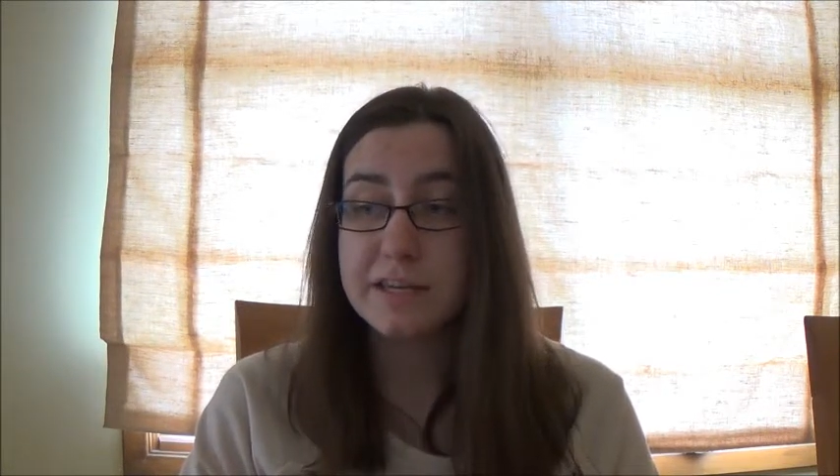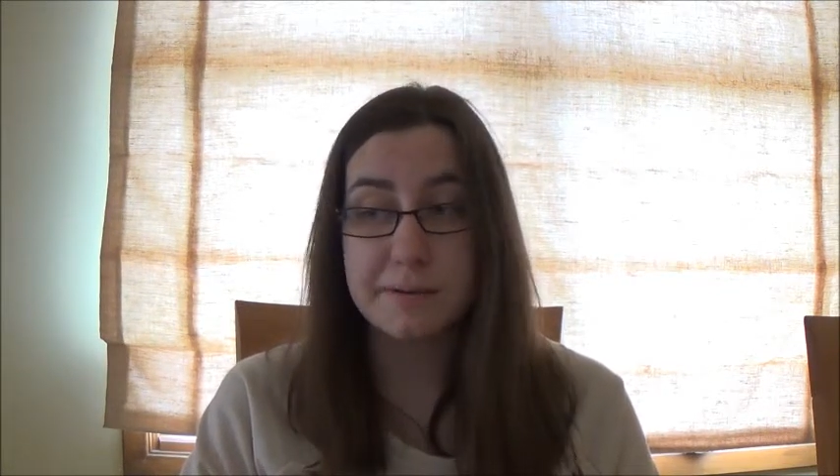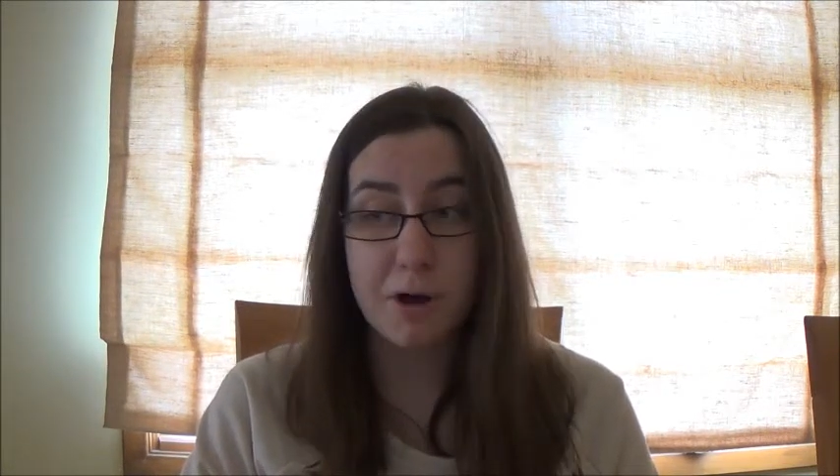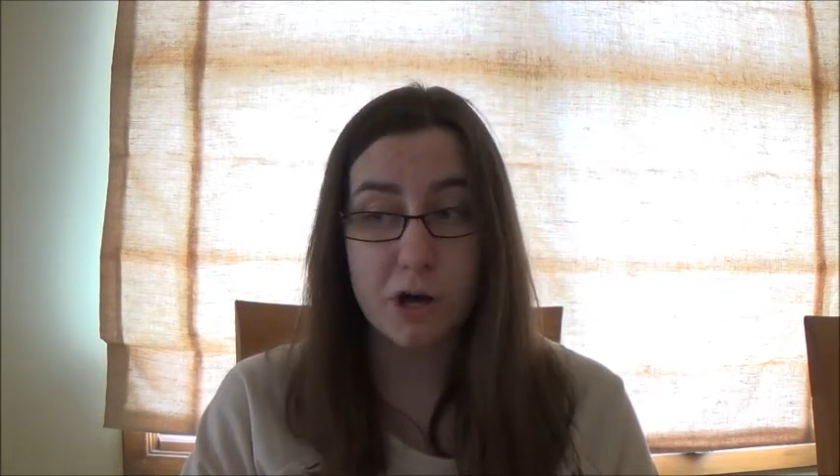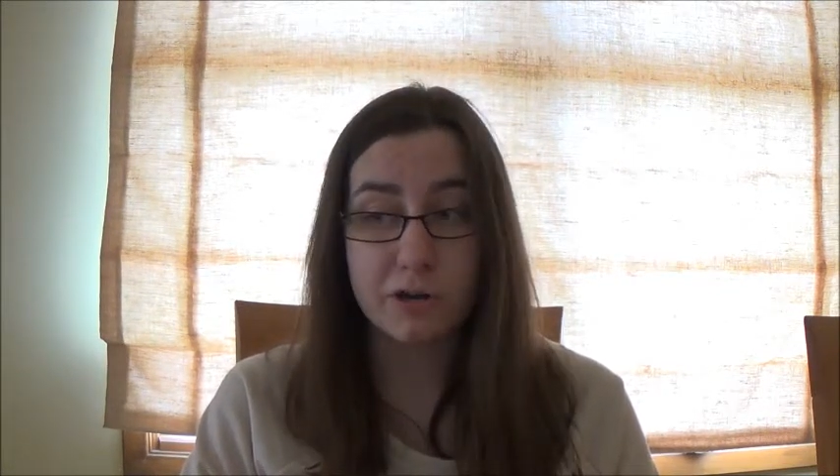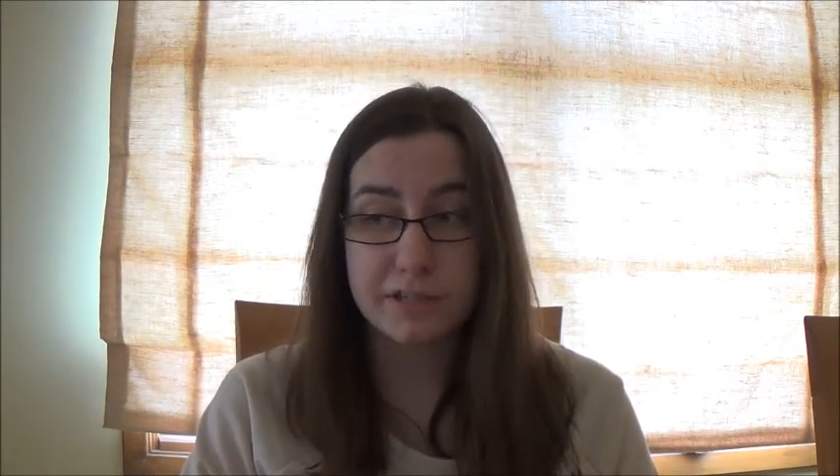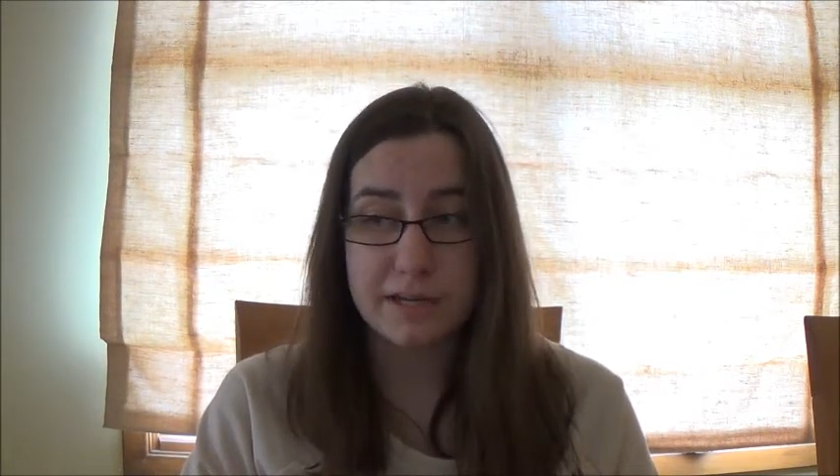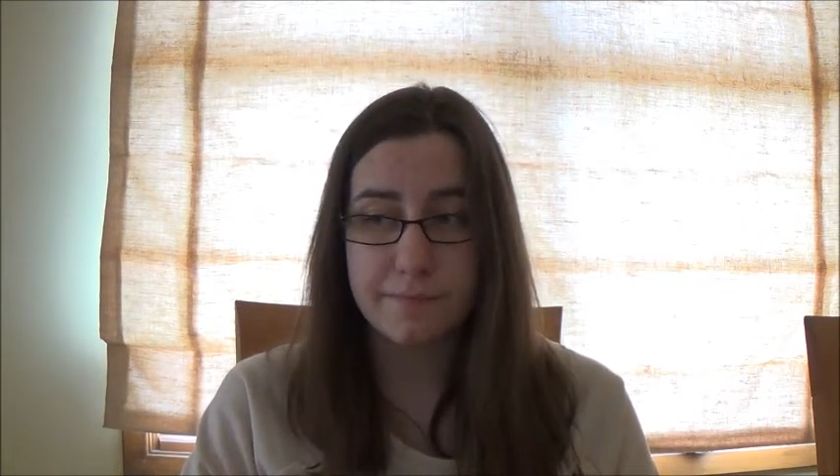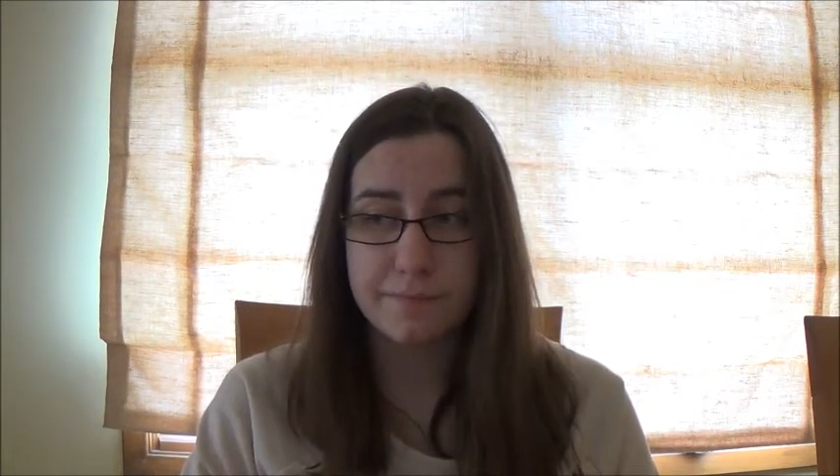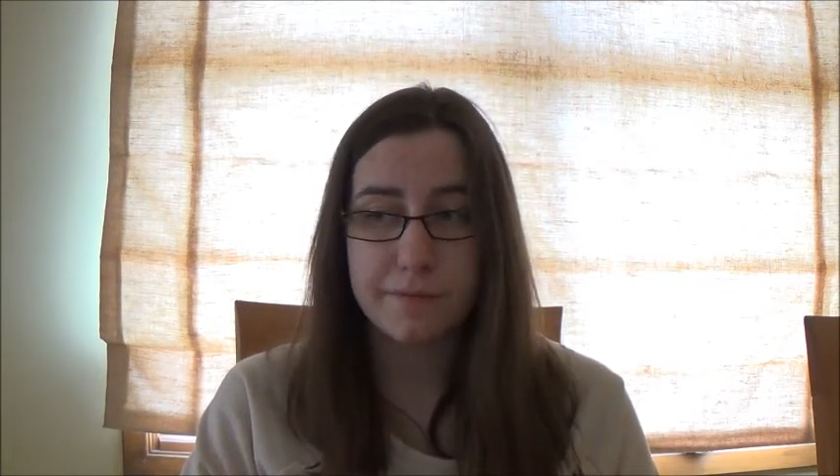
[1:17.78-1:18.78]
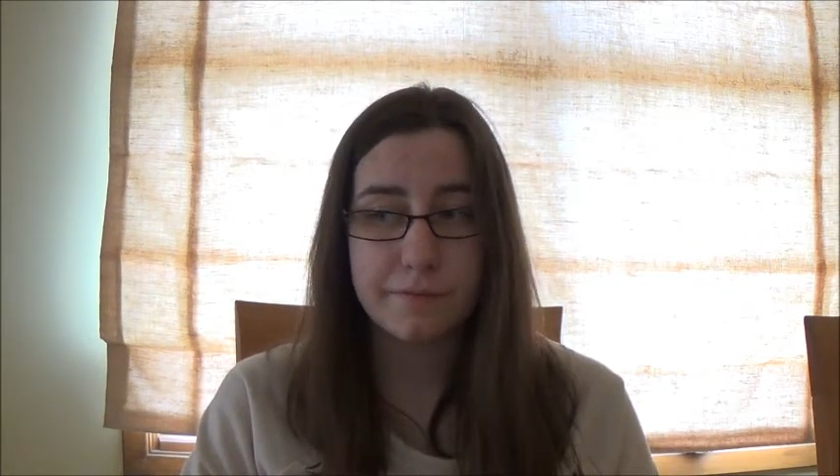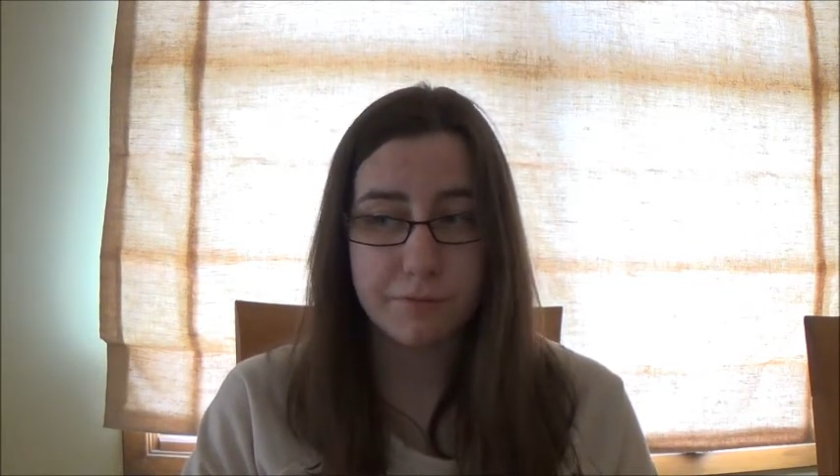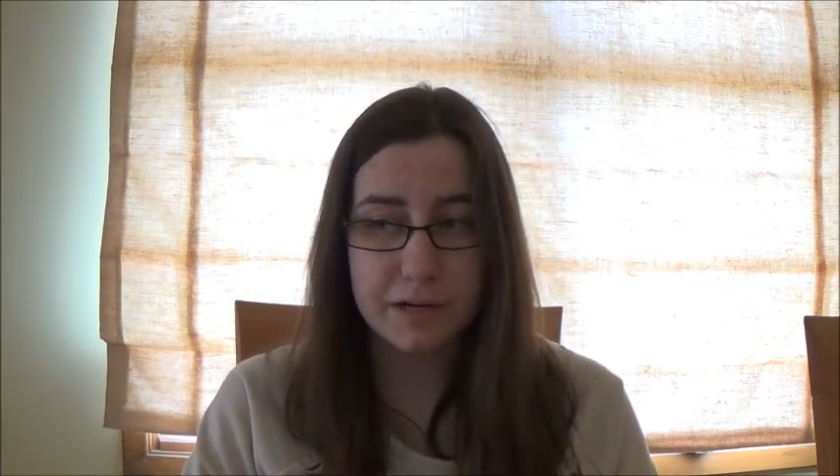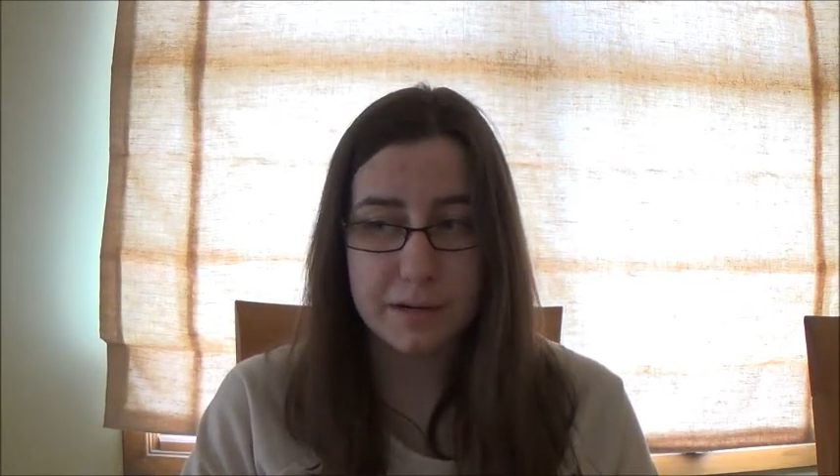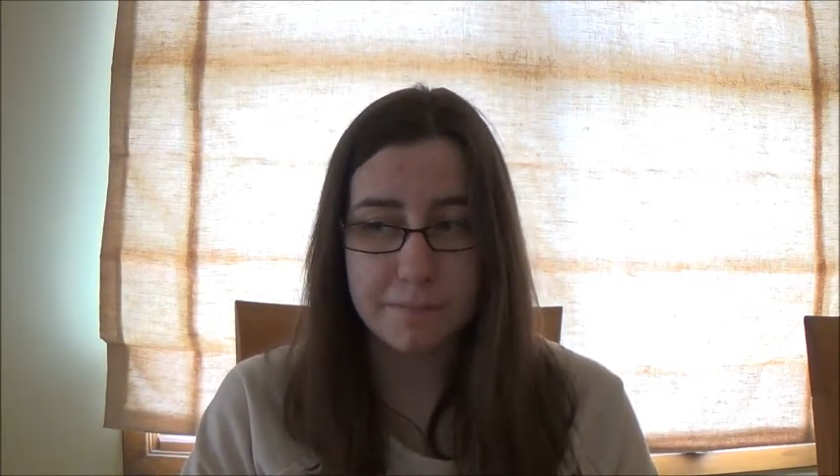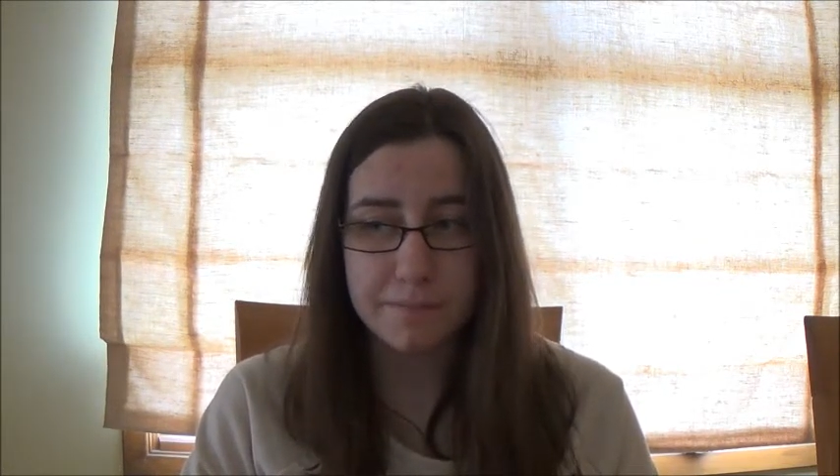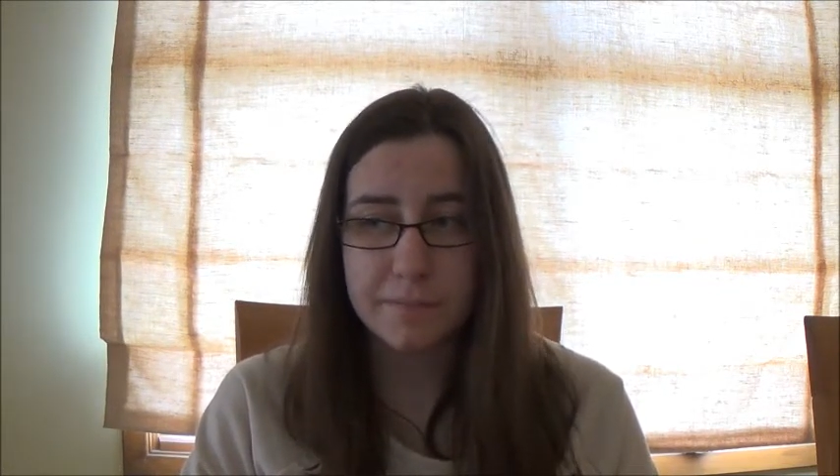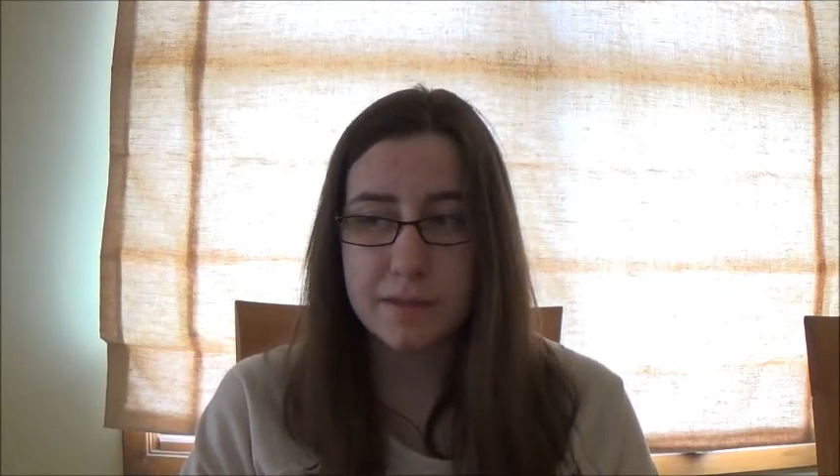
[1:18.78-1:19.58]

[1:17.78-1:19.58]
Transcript: Democracy, freedom,